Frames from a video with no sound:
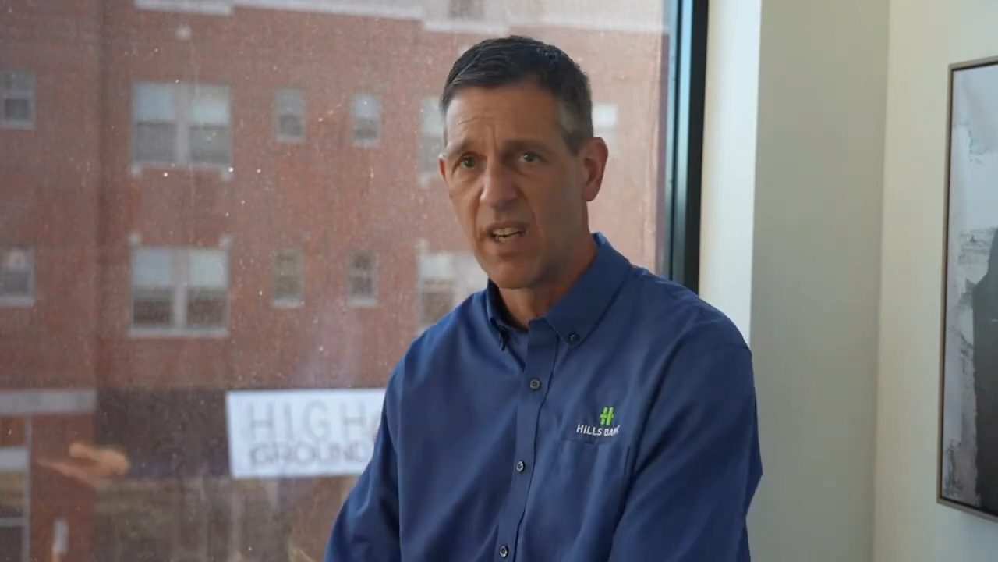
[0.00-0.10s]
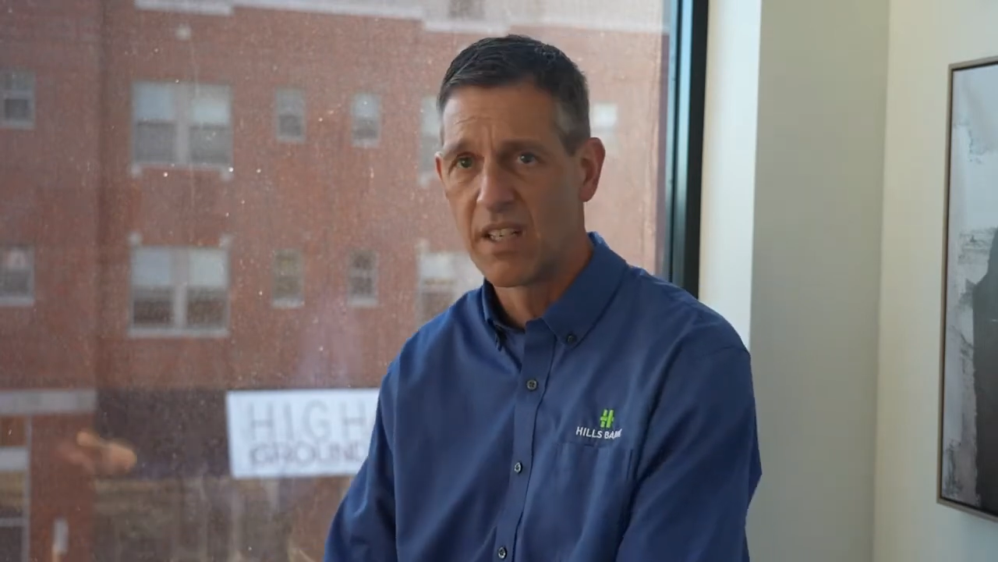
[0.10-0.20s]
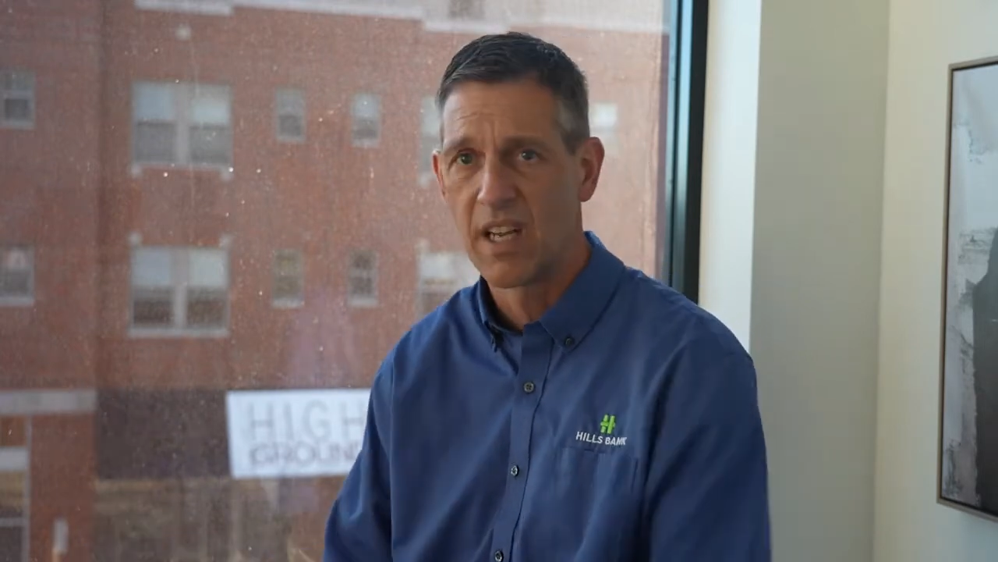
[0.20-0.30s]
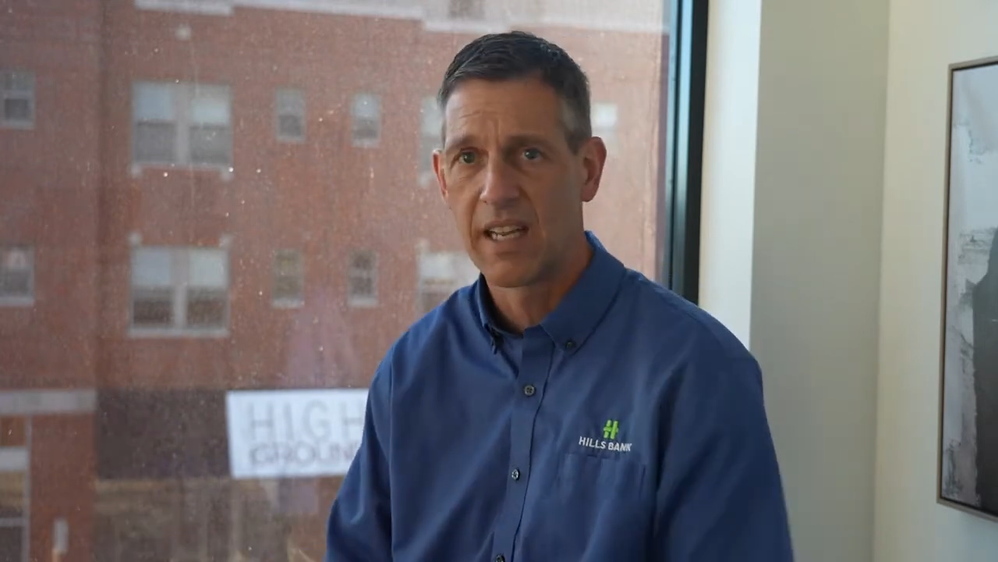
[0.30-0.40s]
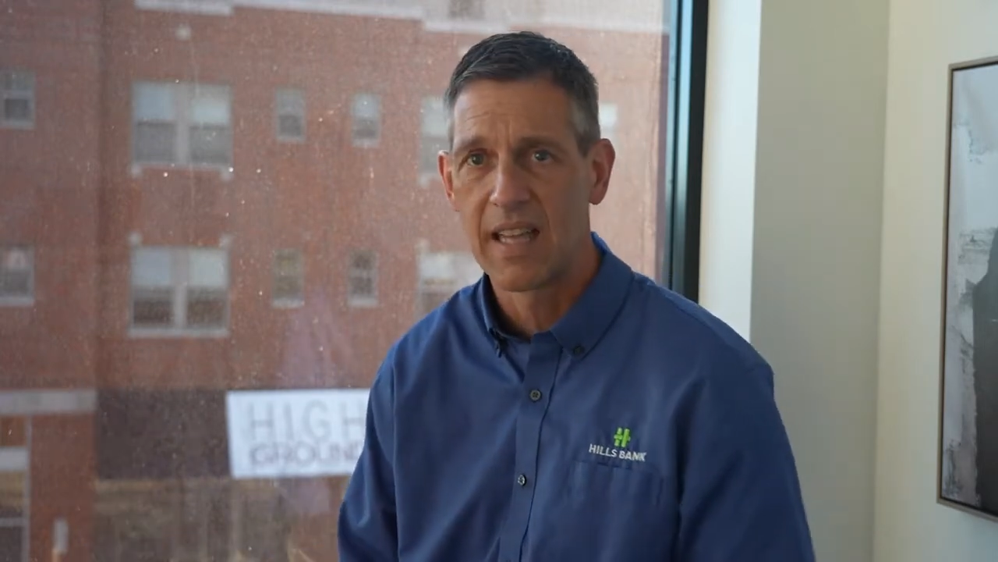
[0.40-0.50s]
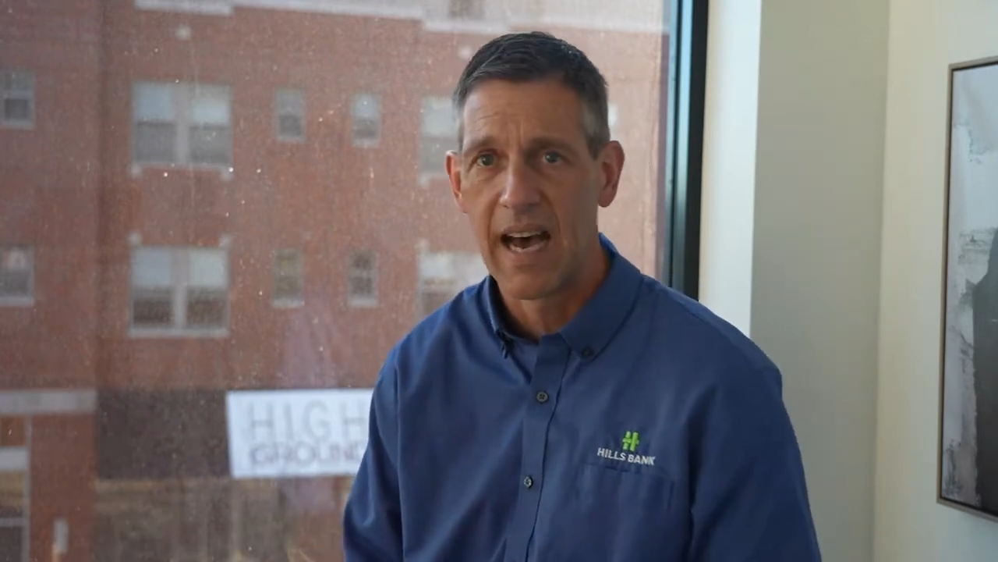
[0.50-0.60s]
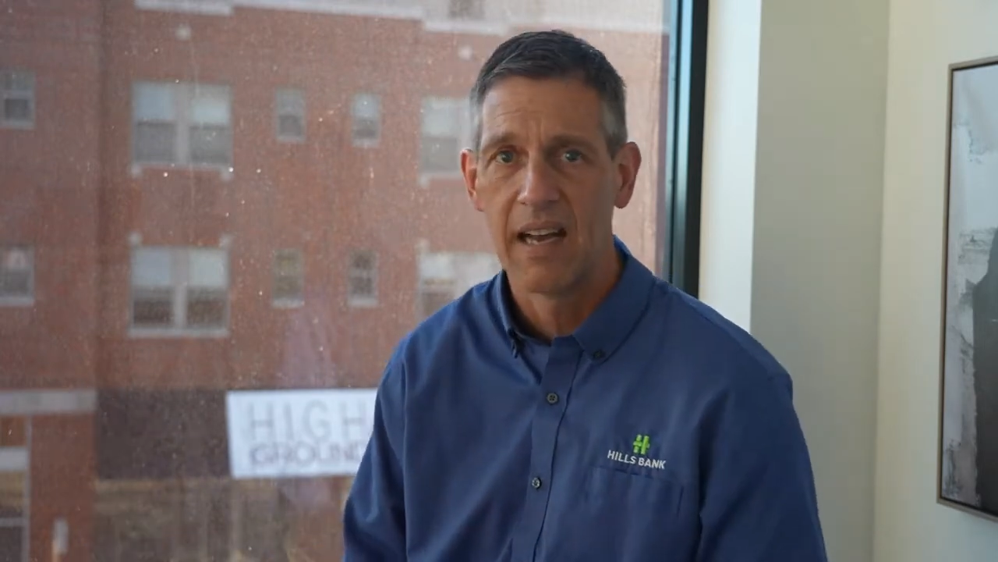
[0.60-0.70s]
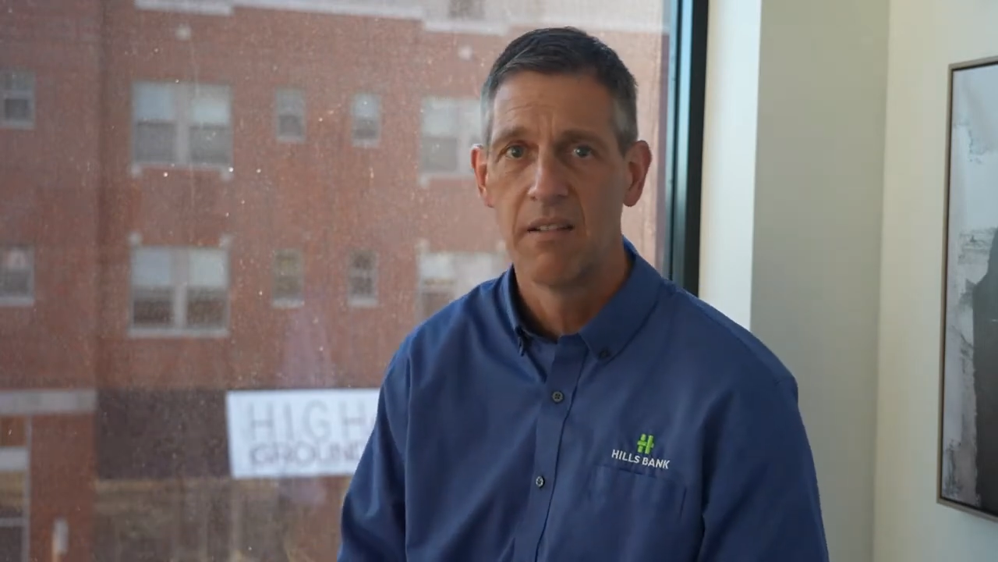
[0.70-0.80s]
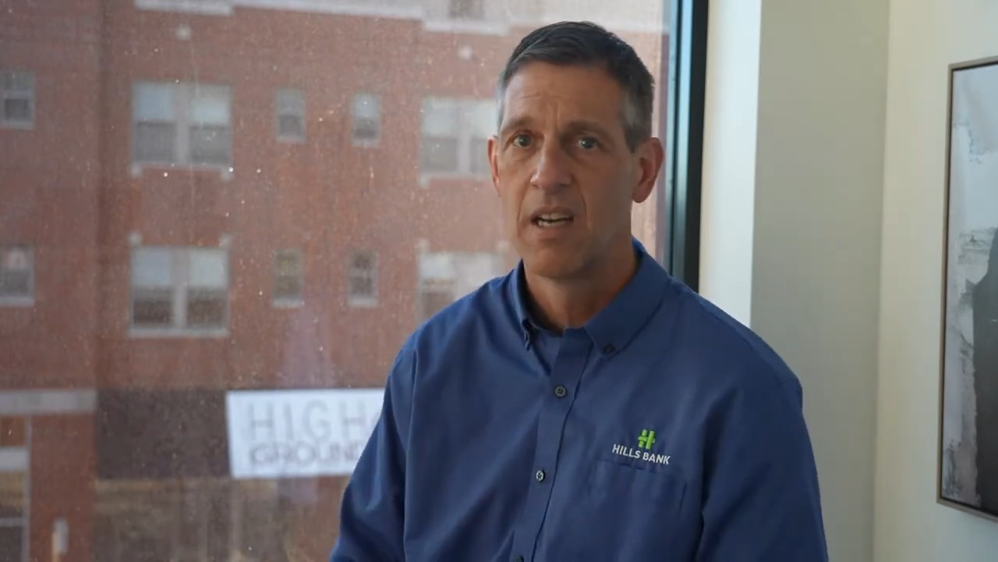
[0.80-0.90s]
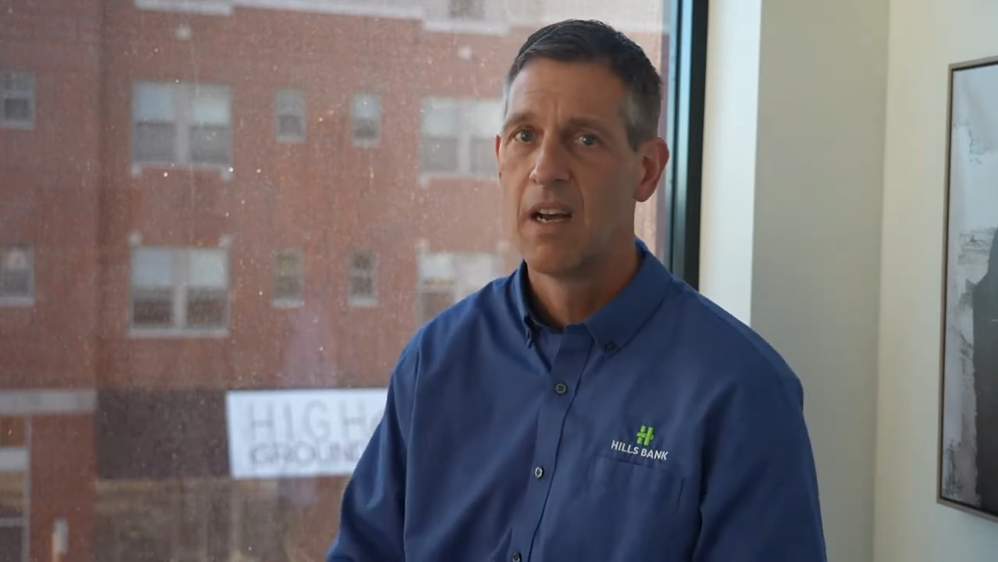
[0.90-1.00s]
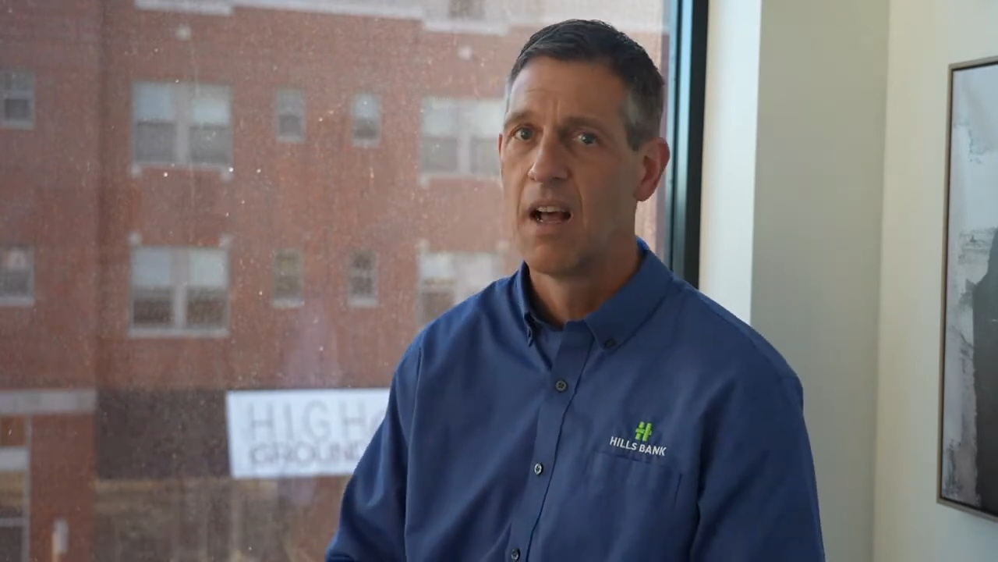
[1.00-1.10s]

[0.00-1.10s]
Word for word: things like that.